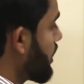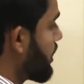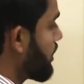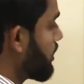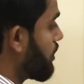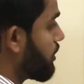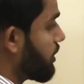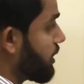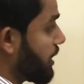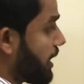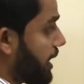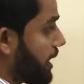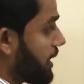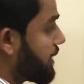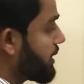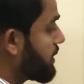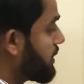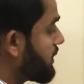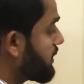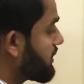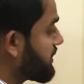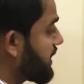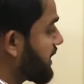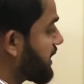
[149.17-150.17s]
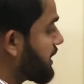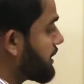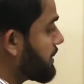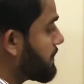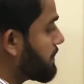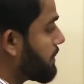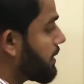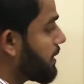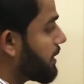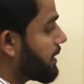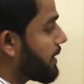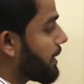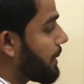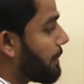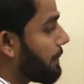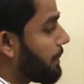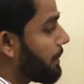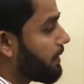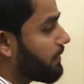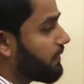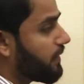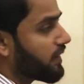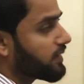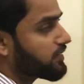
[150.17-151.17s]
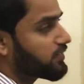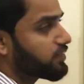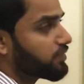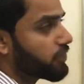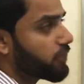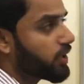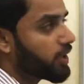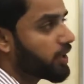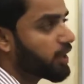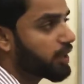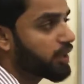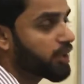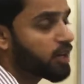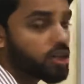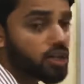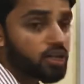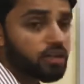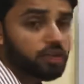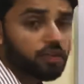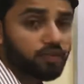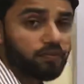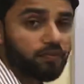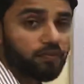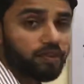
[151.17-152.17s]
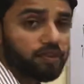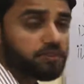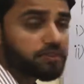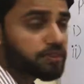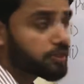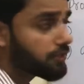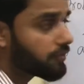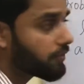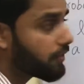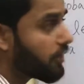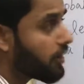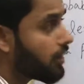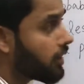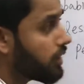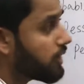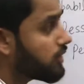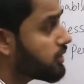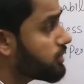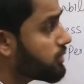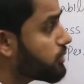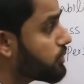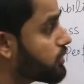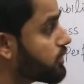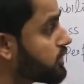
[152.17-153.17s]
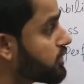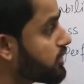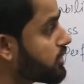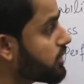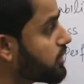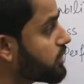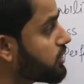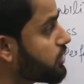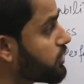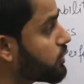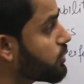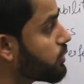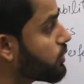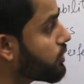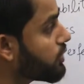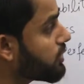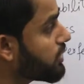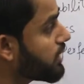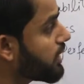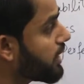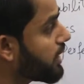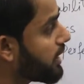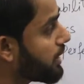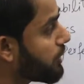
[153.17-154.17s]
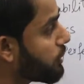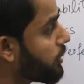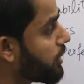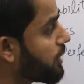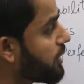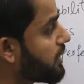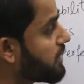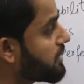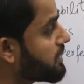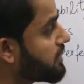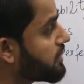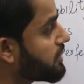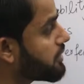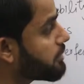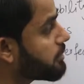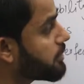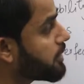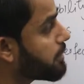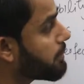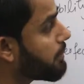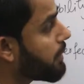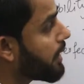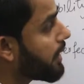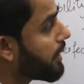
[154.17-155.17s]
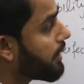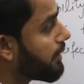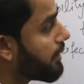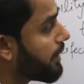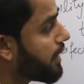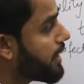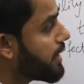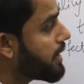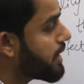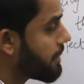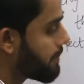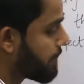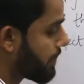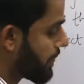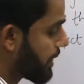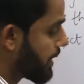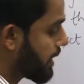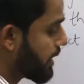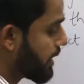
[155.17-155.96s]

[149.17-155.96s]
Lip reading: and in the second part, a perfect square. So first of all, you need to know that what does it mean by random.